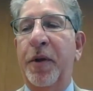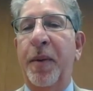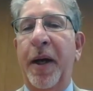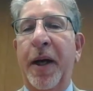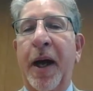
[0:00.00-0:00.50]
to
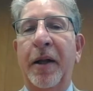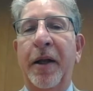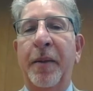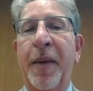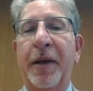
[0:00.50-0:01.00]
my
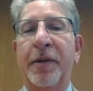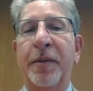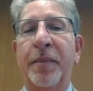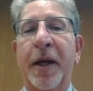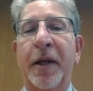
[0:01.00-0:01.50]
colleague
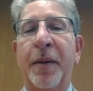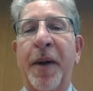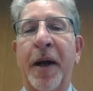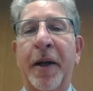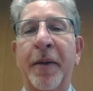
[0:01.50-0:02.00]
Bassem
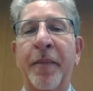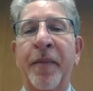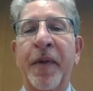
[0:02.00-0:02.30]
Mankabati,